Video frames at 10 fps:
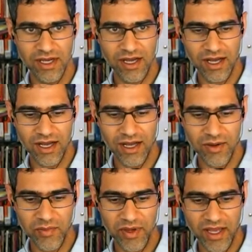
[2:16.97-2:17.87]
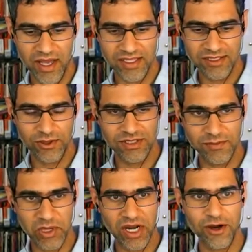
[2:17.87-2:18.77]
And so it's a
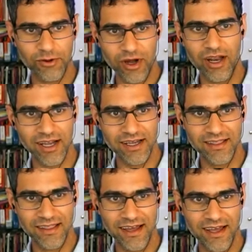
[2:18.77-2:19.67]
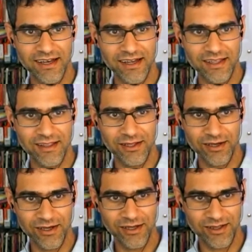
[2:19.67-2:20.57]
bit ironic that
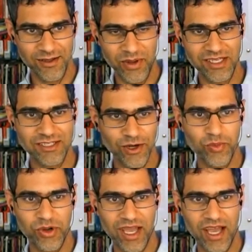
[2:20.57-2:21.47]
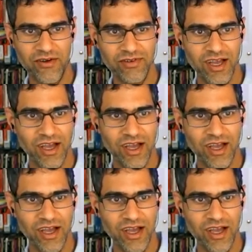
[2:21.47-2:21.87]
the best hope we have